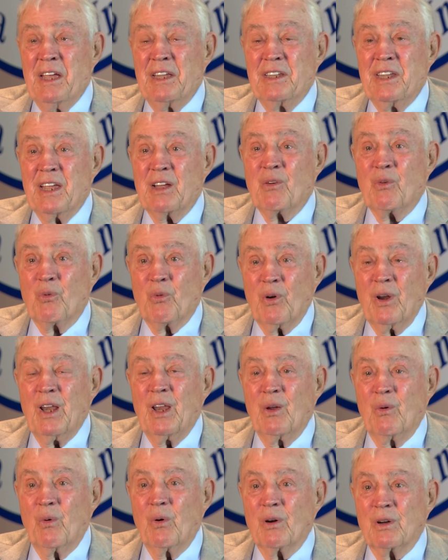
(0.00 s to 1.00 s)
Dick
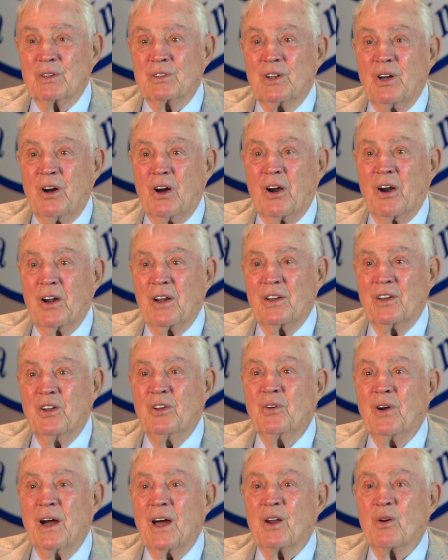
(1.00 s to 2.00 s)
really works hard,
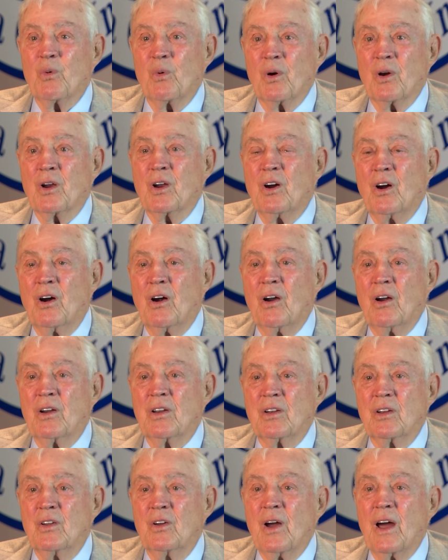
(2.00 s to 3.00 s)
knew how to work hard,
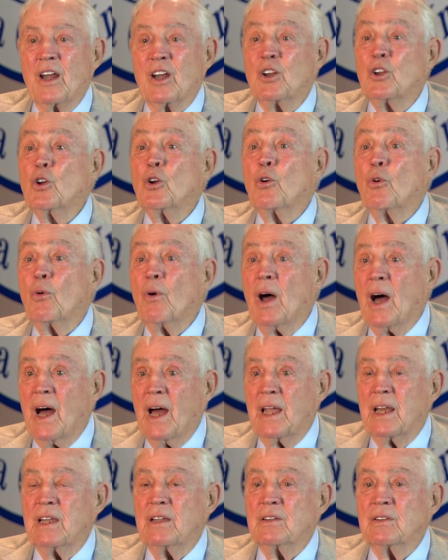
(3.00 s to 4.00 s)
and knew how to do it
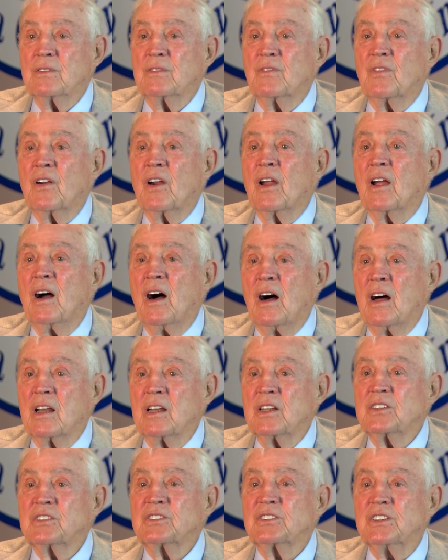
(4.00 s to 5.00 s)
right. He's very
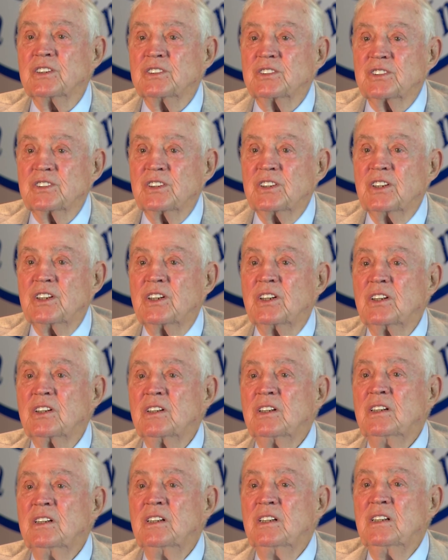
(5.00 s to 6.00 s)
honest, sincere,
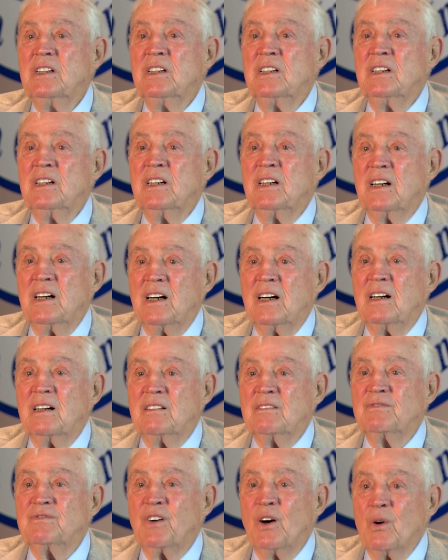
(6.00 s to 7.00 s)

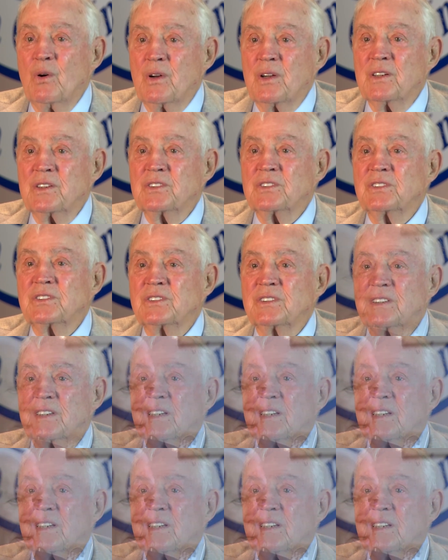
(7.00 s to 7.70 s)
focused.